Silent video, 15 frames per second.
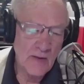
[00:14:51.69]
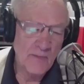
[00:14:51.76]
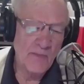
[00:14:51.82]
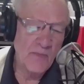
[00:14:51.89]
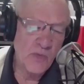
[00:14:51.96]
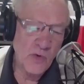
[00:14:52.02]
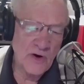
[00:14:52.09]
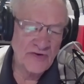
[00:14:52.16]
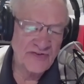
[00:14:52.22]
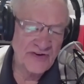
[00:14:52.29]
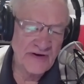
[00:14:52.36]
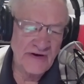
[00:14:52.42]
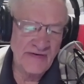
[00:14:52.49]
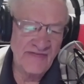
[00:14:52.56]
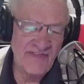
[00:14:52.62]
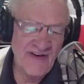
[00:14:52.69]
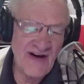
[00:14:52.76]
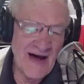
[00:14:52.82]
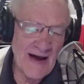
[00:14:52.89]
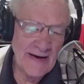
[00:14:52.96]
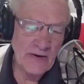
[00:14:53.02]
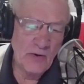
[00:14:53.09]
bridging the
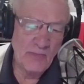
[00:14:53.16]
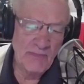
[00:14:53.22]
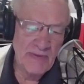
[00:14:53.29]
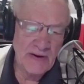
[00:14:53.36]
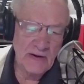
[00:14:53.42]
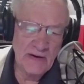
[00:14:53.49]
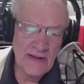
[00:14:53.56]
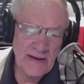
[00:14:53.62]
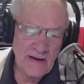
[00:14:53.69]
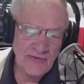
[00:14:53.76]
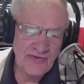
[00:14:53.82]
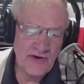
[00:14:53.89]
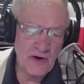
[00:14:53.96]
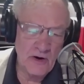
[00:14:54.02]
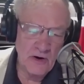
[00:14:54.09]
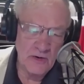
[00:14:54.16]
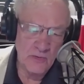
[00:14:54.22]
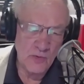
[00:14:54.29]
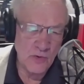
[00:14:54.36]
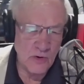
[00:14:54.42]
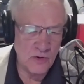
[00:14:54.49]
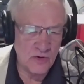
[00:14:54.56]
divide on mental health care in
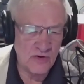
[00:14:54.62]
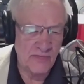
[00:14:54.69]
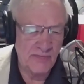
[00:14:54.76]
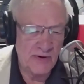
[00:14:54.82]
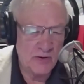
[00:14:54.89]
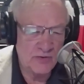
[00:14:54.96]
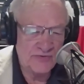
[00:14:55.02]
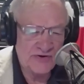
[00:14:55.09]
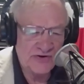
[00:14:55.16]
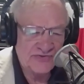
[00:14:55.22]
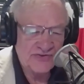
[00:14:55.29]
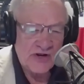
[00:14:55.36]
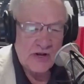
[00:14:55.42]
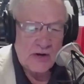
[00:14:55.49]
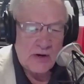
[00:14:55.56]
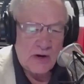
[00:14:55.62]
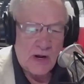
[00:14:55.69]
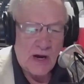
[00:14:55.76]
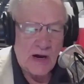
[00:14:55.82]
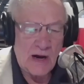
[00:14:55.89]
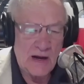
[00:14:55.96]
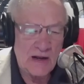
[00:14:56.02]
rural communities,
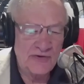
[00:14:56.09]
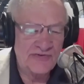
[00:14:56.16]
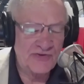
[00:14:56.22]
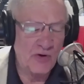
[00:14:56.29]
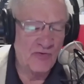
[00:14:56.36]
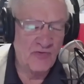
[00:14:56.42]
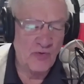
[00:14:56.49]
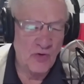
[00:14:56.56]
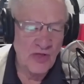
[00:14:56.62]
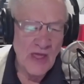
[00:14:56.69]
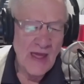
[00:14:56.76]
so forth.